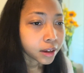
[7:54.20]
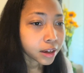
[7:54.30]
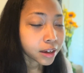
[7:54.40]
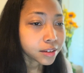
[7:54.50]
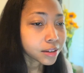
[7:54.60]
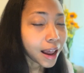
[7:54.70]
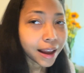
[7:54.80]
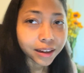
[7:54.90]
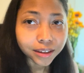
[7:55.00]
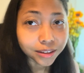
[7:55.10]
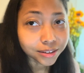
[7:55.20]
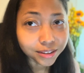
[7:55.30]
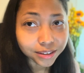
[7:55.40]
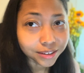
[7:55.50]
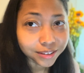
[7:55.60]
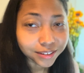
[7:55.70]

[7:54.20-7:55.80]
It's not easy.